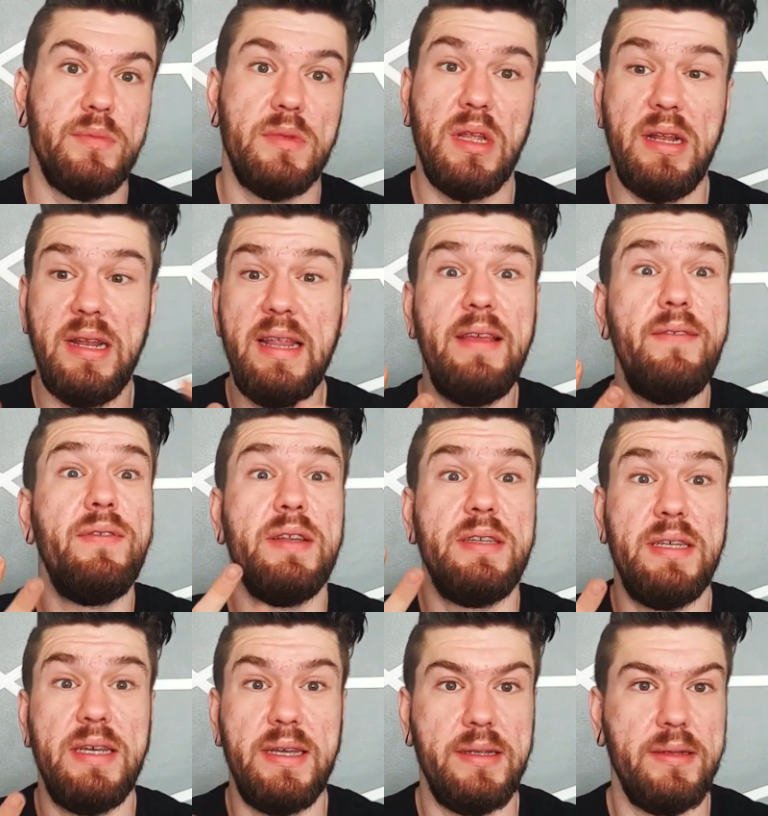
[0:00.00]

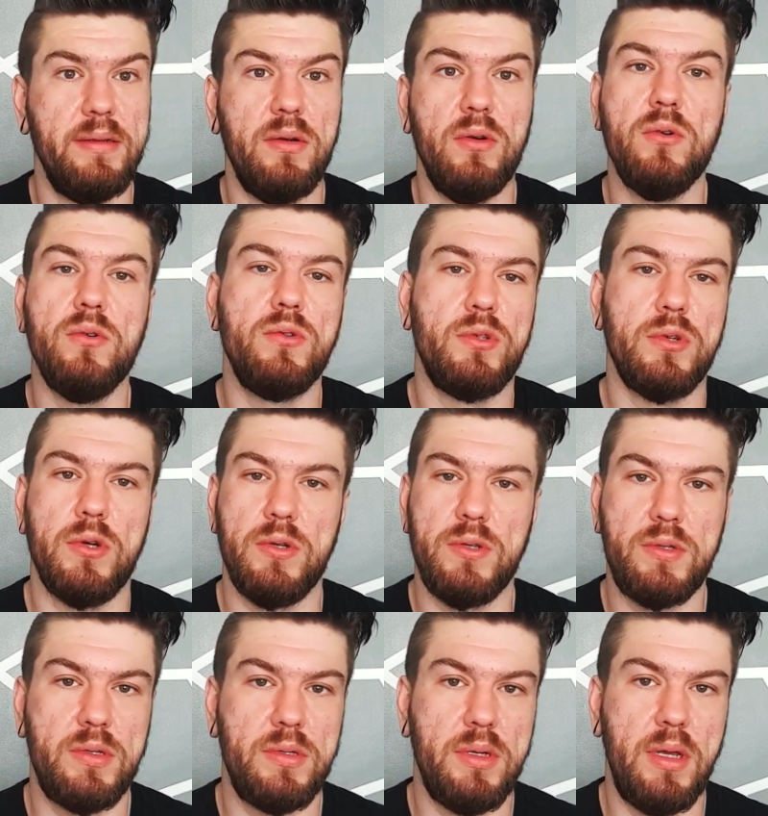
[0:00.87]
leafleting, all
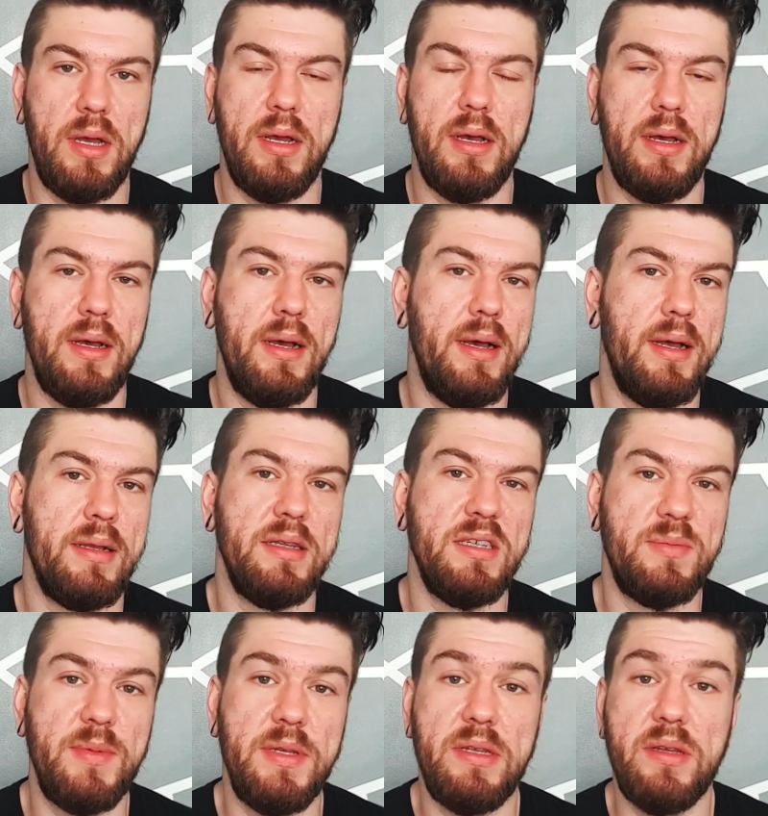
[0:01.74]
sorts, and it's
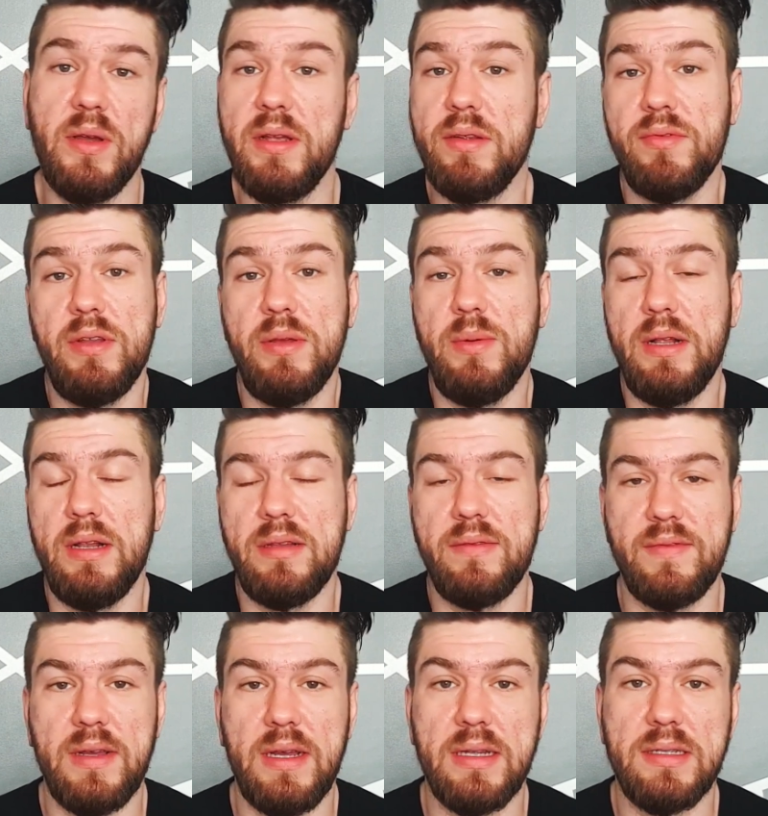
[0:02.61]
been going really well. In
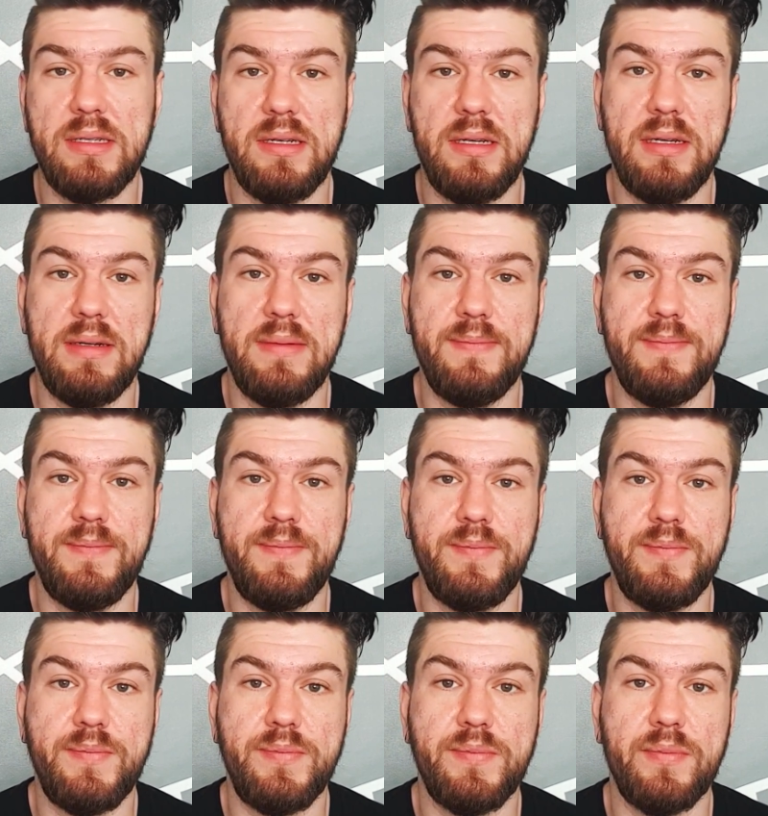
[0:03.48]
fact, I'm
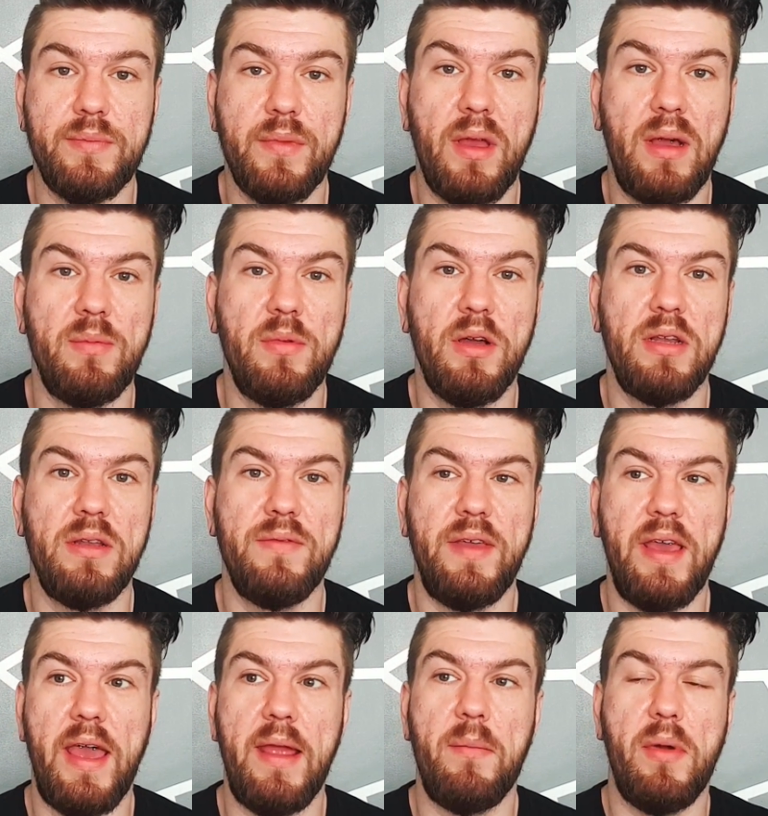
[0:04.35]
kind of
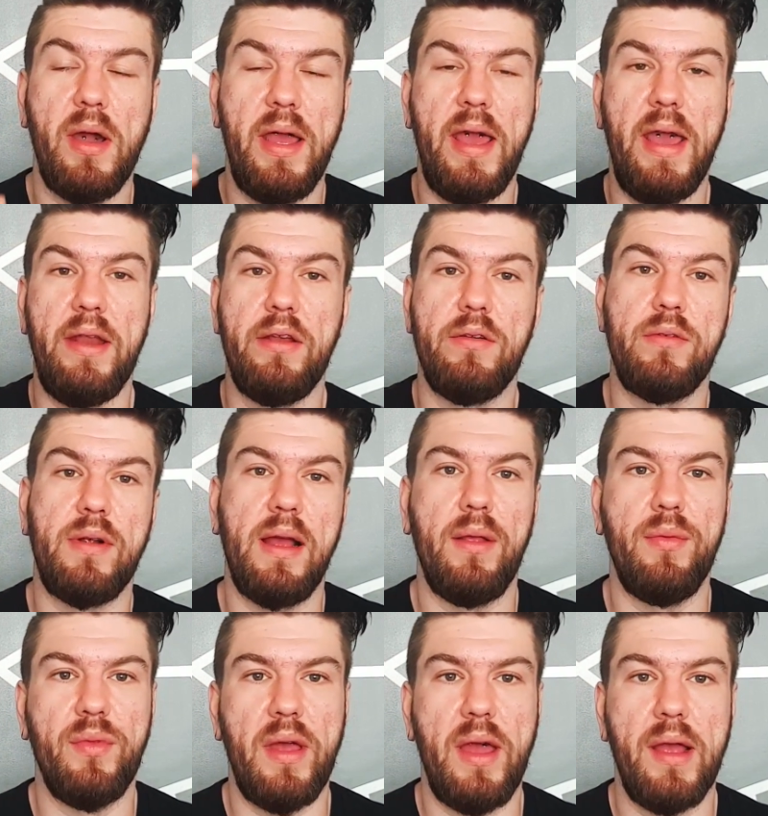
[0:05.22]
getting my head
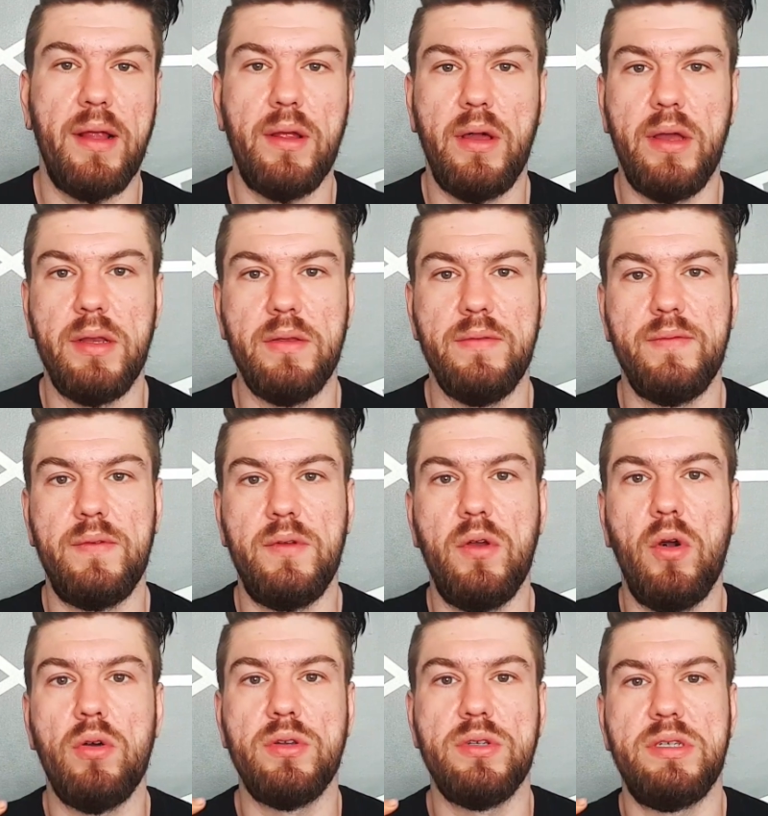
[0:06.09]
around that kind of
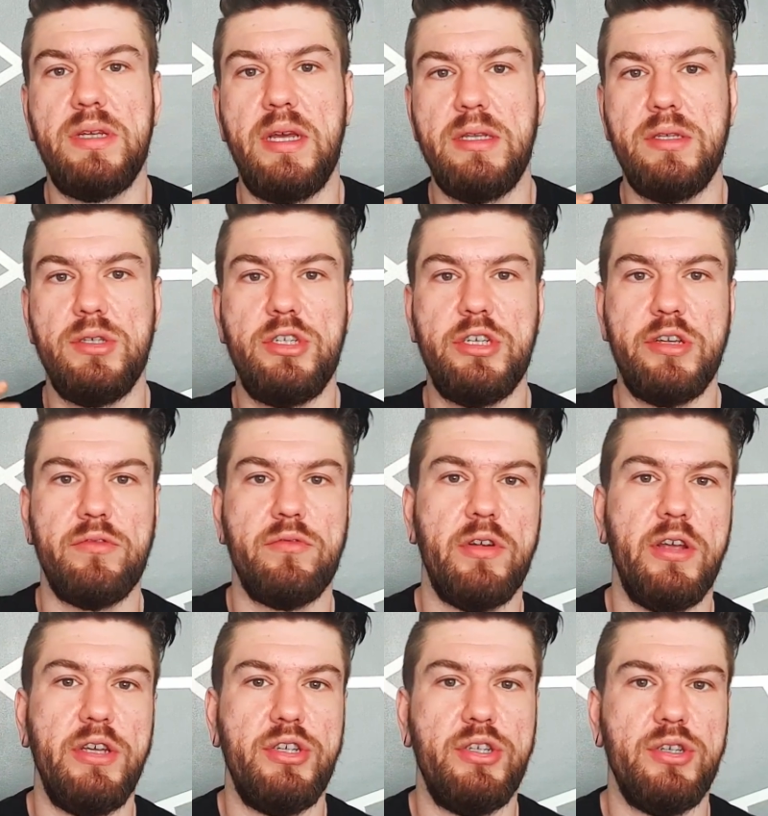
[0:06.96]
content
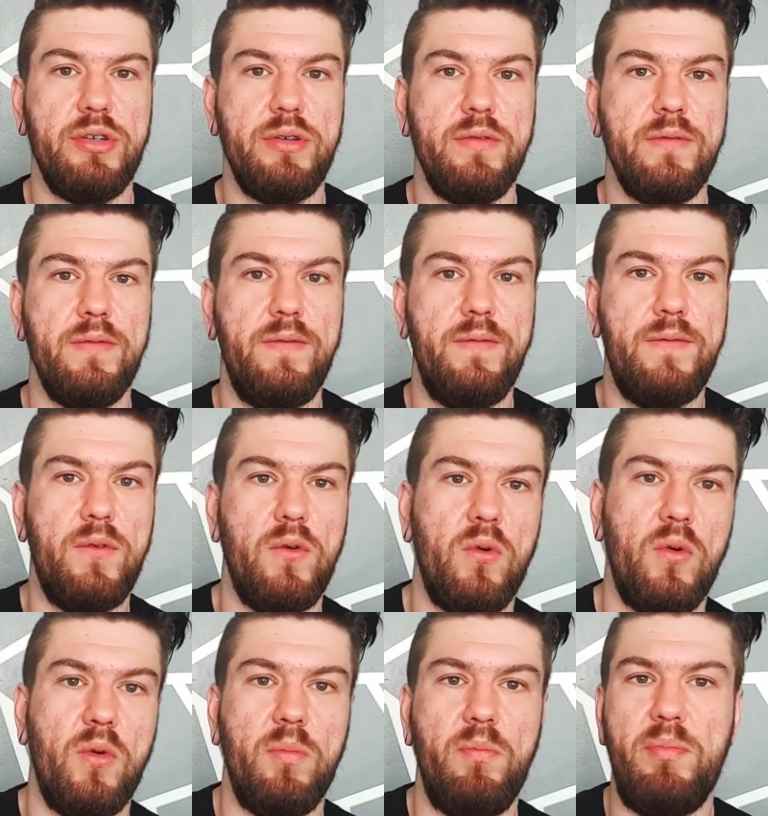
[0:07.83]
generation
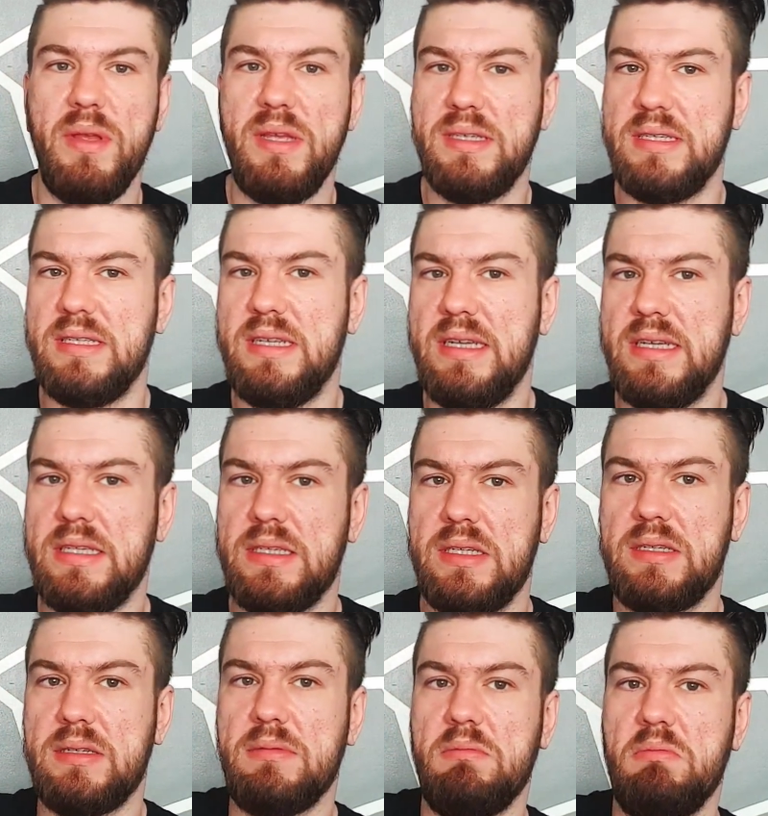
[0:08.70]
for
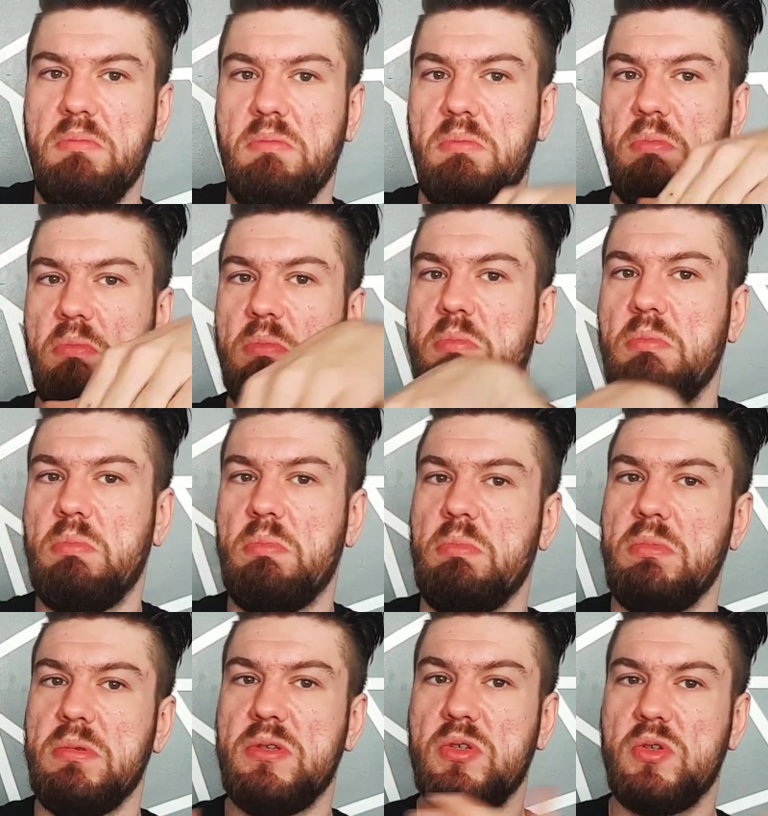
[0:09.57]
business
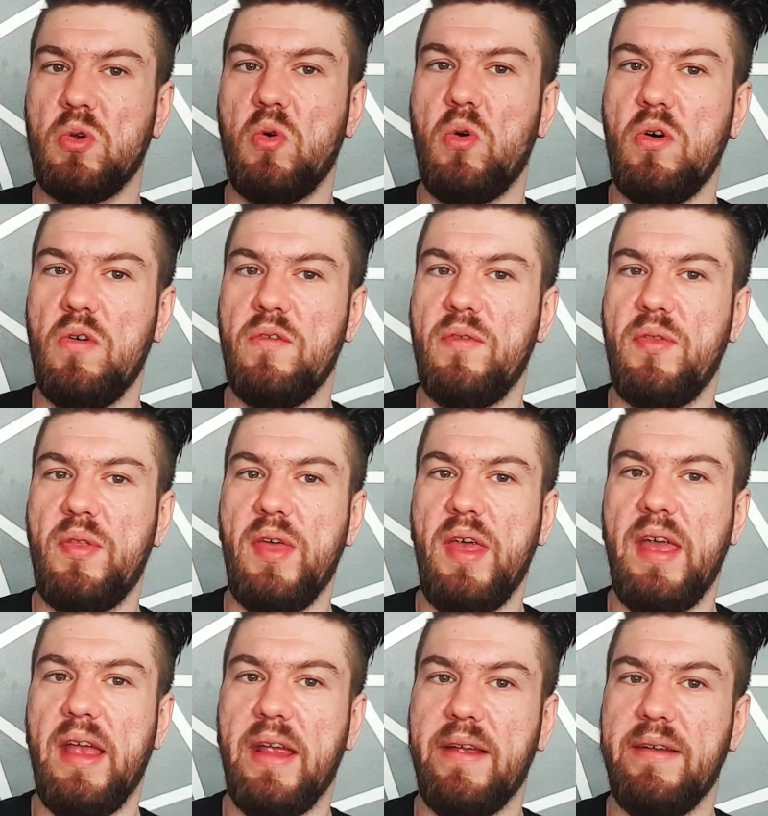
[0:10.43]
sort of
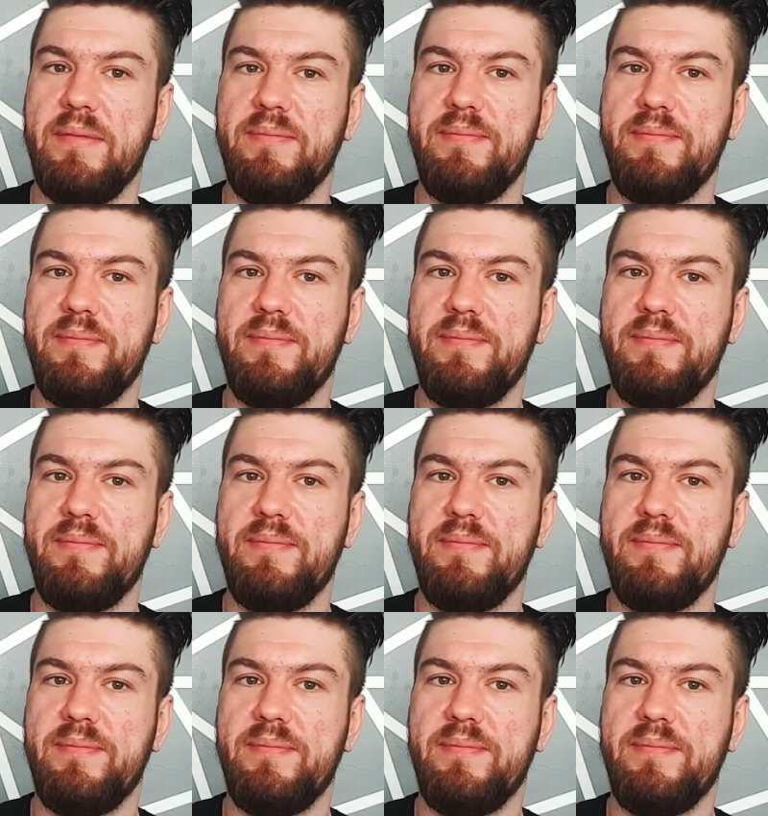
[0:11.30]
thing.